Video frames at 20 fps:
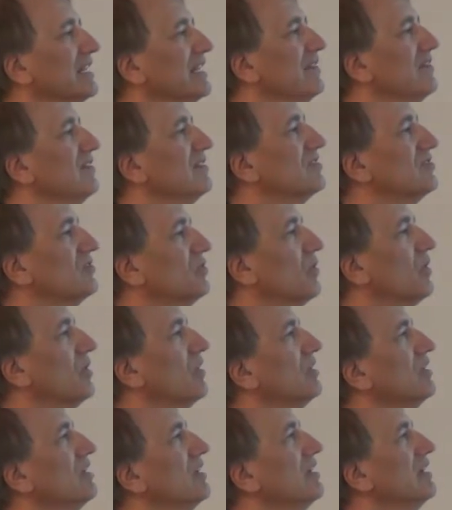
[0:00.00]
leave the
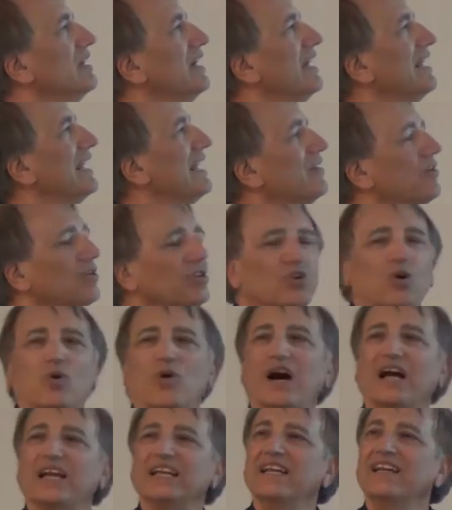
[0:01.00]
school? And I could go
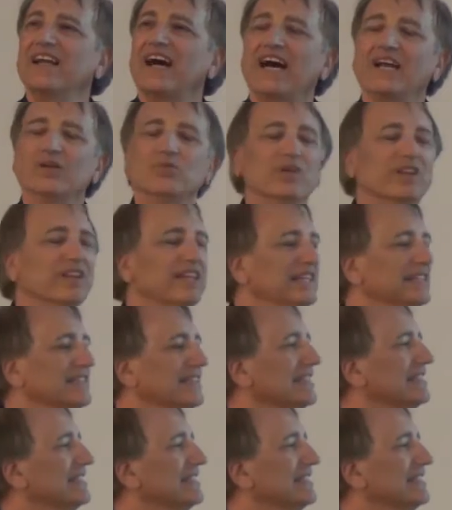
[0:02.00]
on and on with these